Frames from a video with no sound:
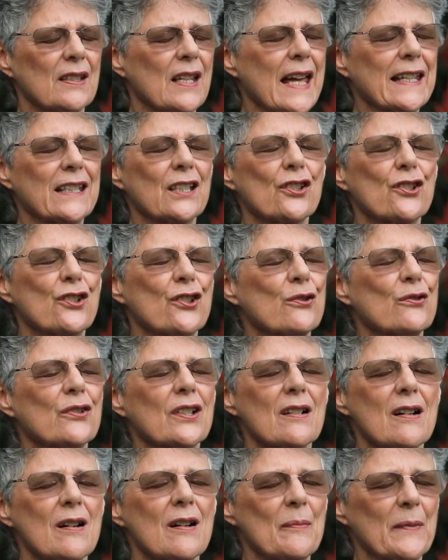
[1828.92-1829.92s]
like a
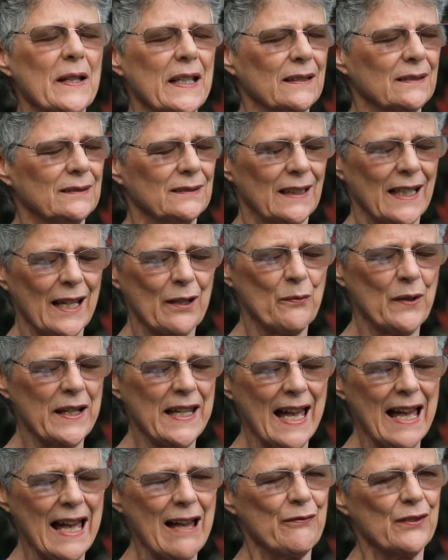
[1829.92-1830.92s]
tsunami, like
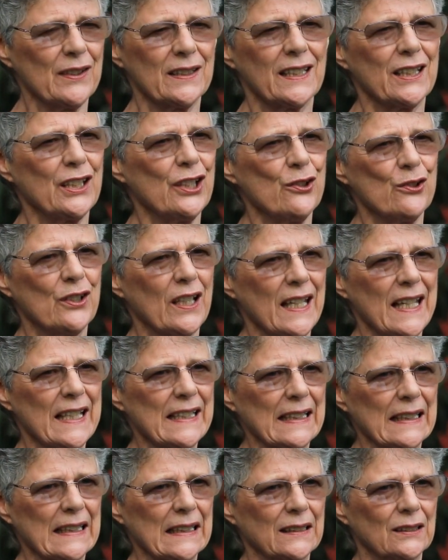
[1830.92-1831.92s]
we have in the UK
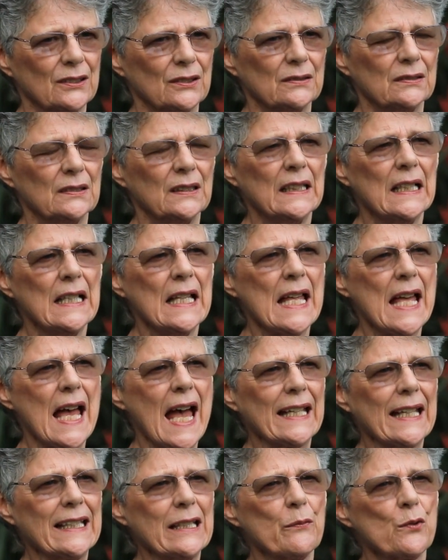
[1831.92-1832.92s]
now.
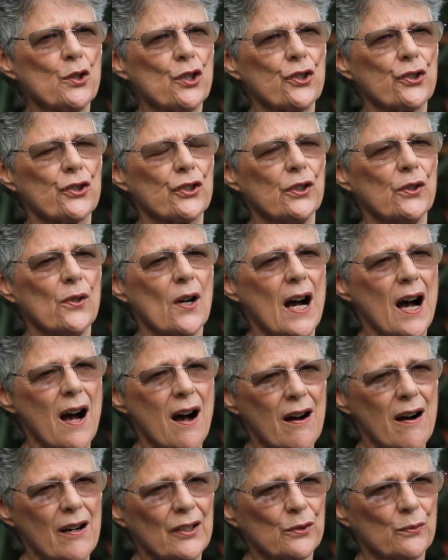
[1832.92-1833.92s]
And it was through
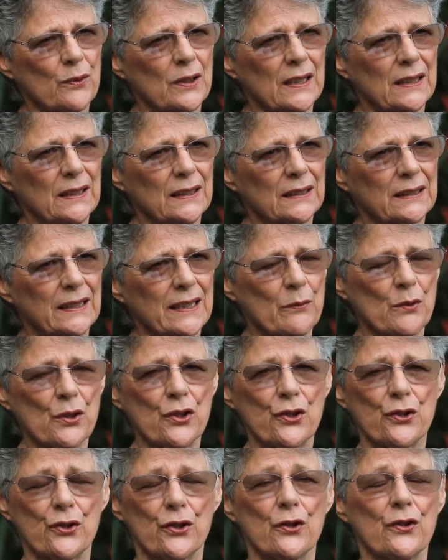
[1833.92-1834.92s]
hard work, it
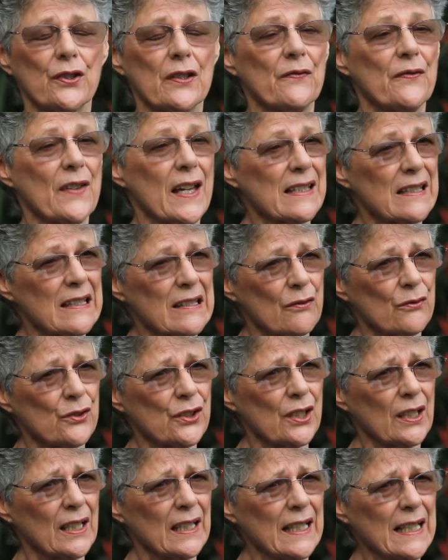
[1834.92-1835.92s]
was through the
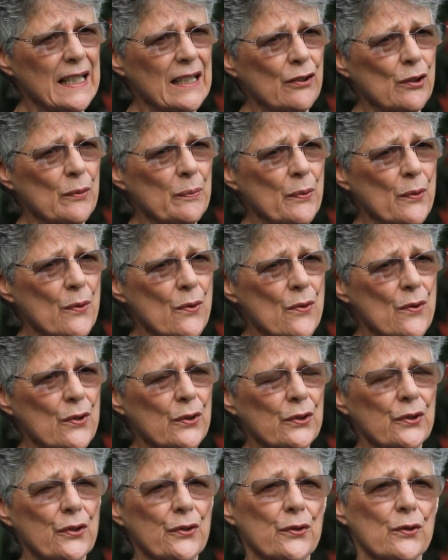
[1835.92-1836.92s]
Vincent Declaire
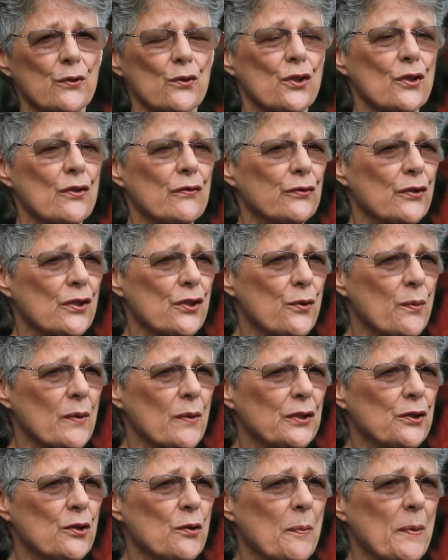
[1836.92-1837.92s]
report, through
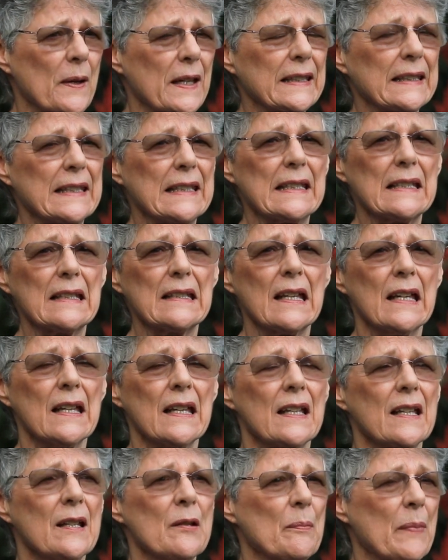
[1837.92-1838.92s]
Jean-François Dupaquier,
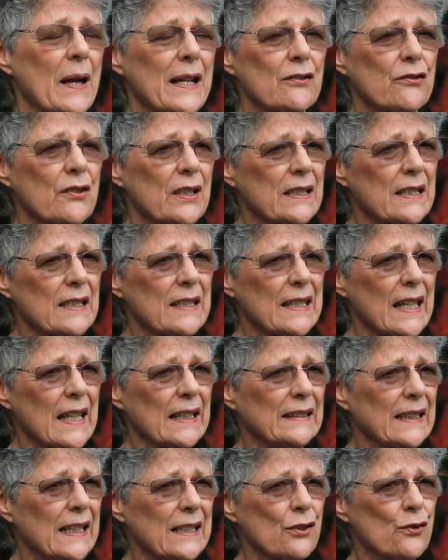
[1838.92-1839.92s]
Patrick de
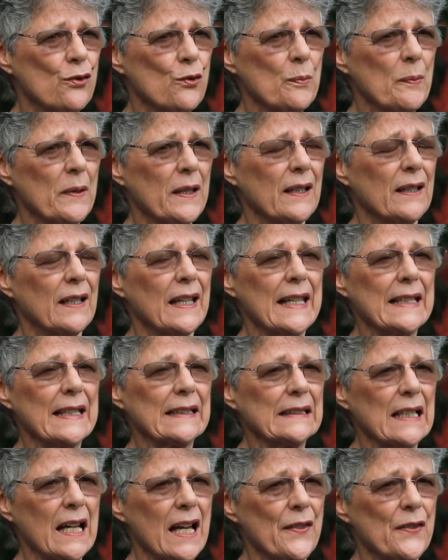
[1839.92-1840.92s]
Saint-Exupéry
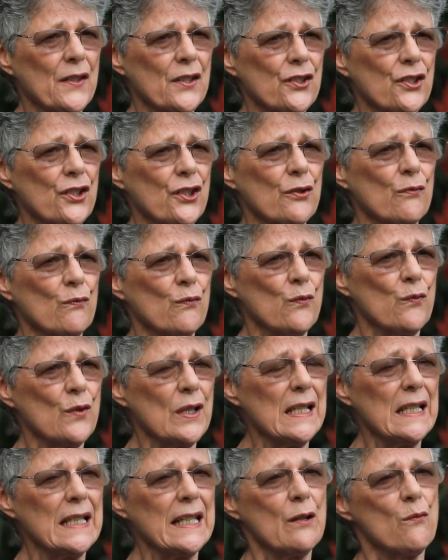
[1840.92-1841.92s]
and others that
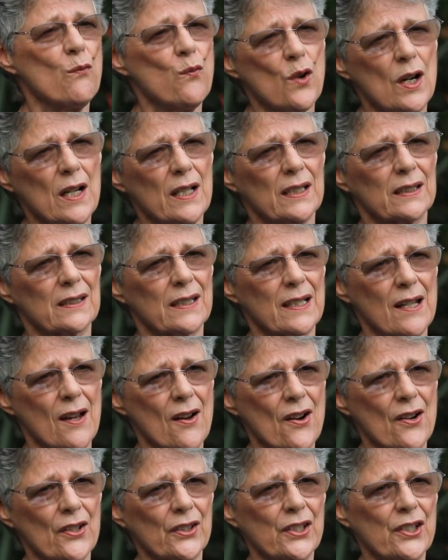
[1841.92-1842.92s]
really worked
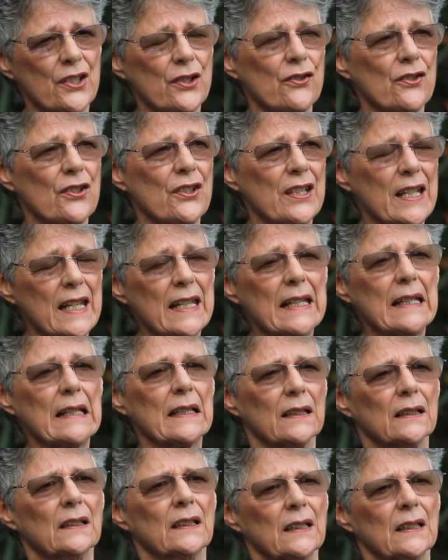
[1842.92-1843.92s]
hard to
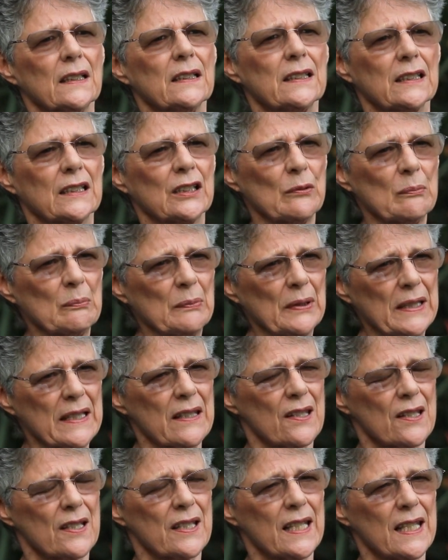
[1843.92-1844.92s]
dig the
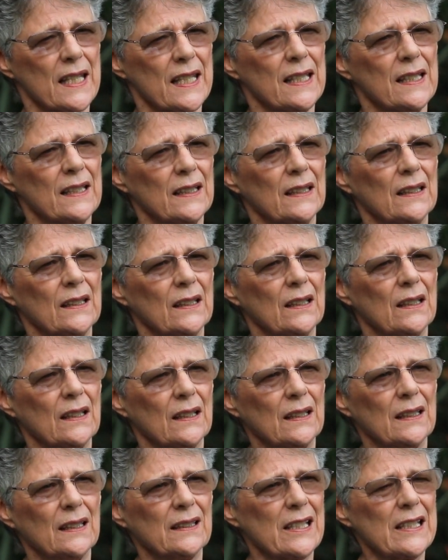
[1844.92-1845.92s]
complicity,
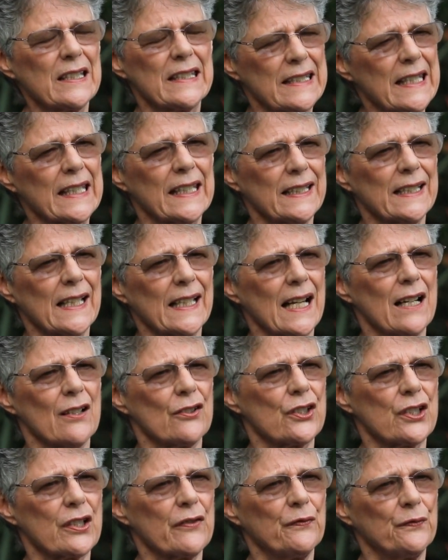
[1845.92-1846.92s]
to dig it
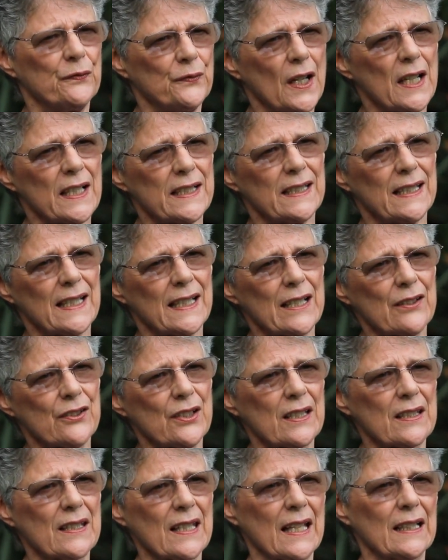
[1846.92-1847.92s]
out, to find
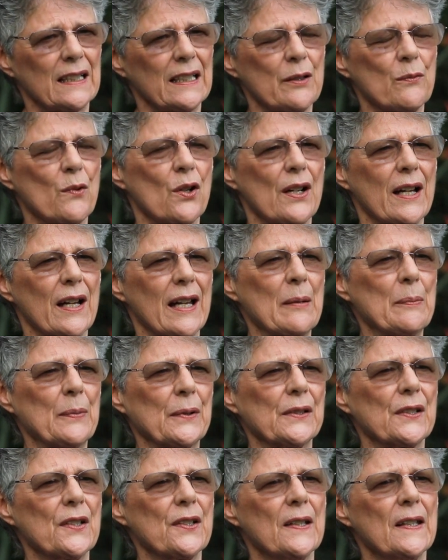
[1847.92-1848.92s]
out exactly what
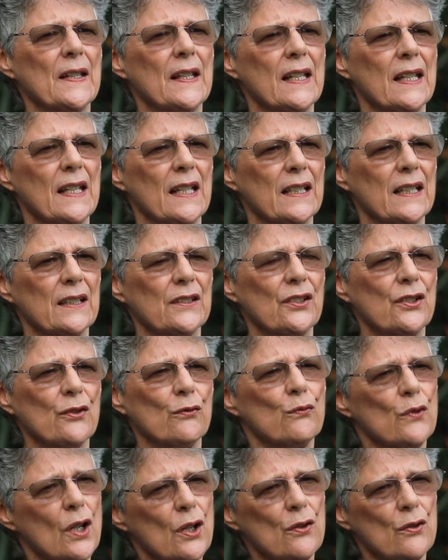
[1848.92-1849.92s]
happened and the
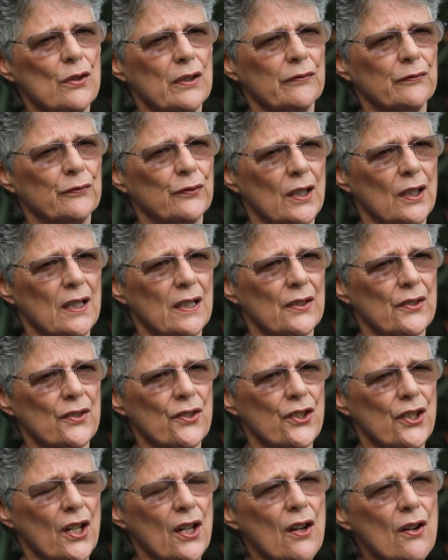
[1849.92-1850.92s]
role of
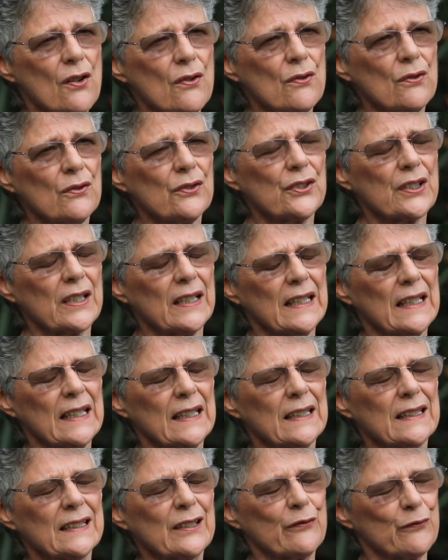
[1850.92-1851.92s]
France, to hold
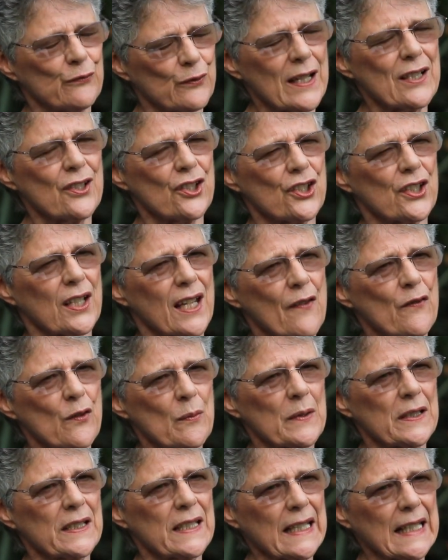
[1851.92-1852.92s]
the French
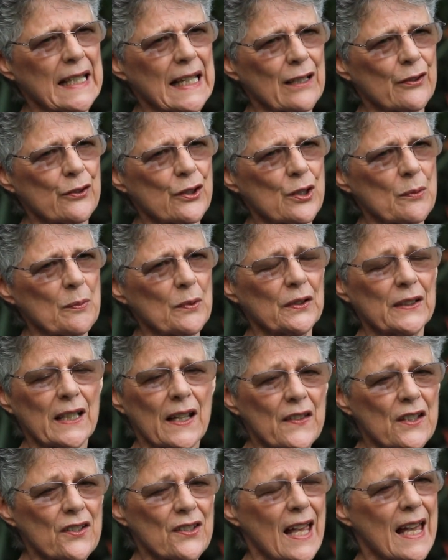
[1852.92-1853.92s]
government accountable.
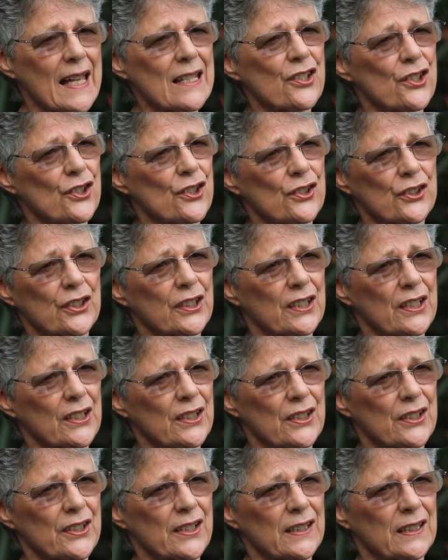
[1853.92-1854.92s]
Now this has not
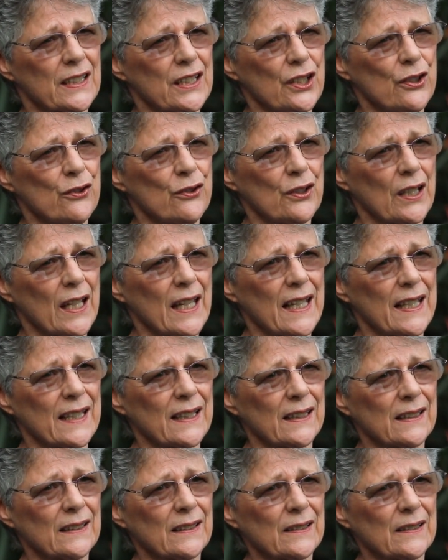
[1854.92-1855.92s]
occurred in the UK.